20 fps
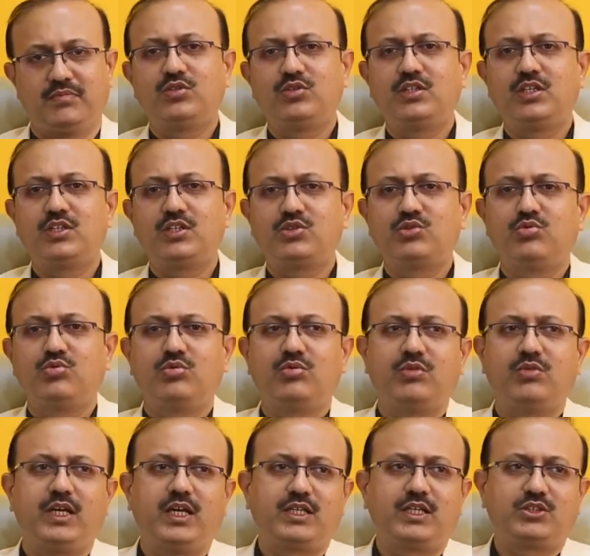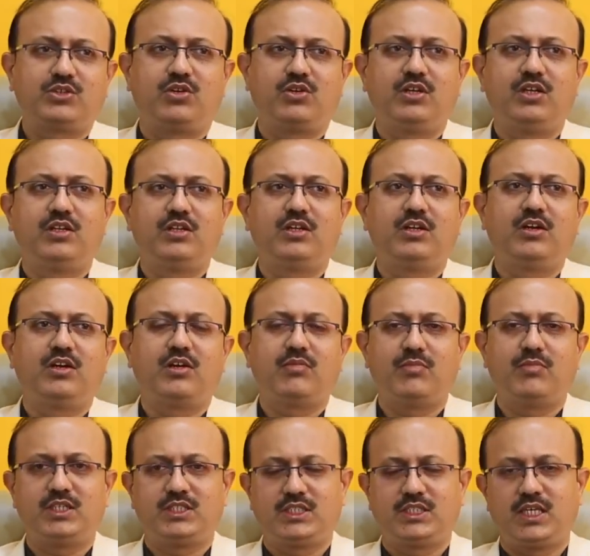So there is no extraordinary or
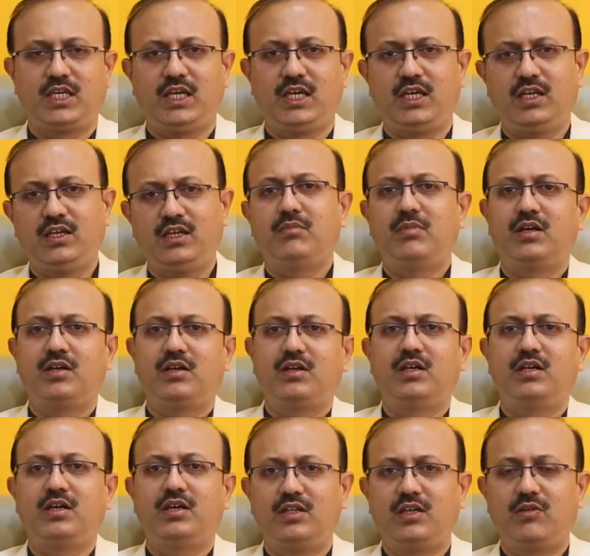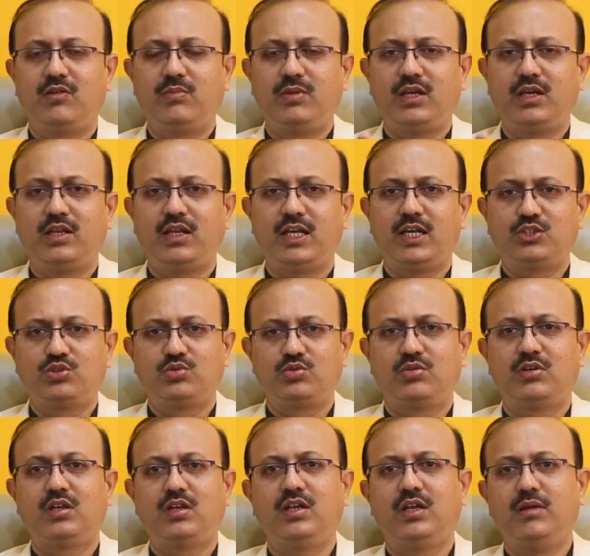much care, but there will be a
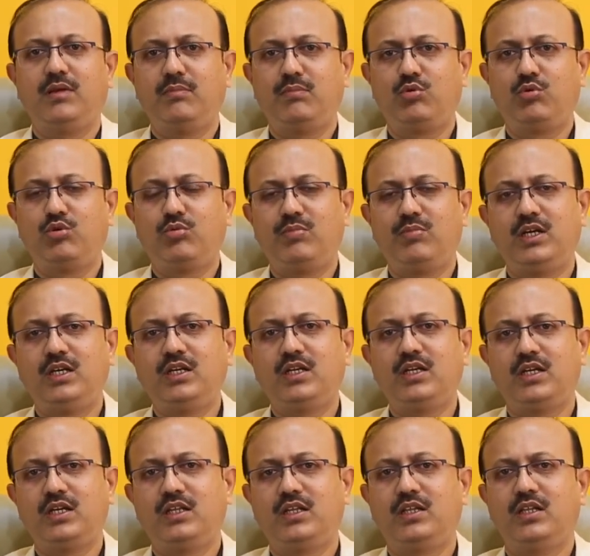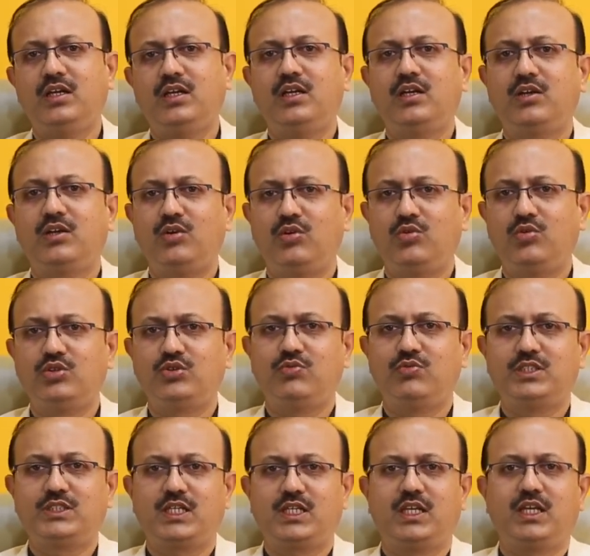natural improvement in the nose
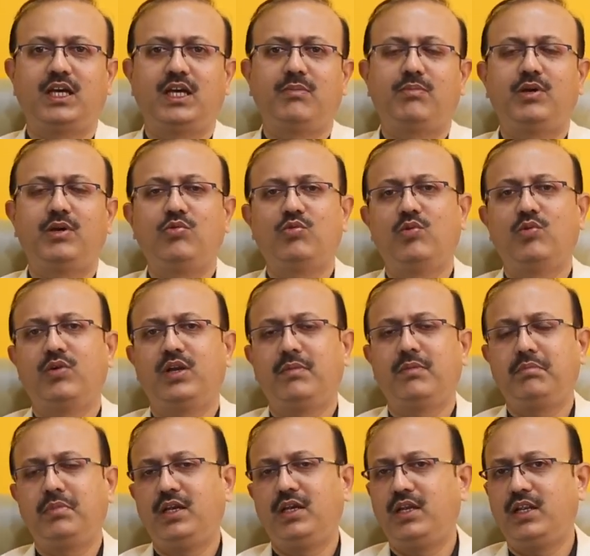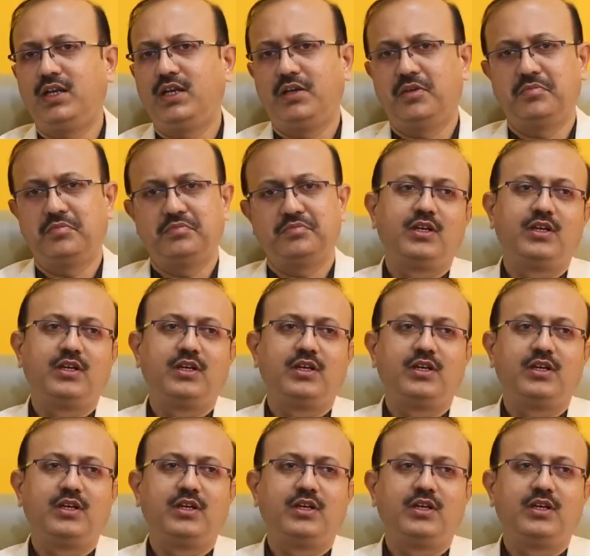which can happen over a period.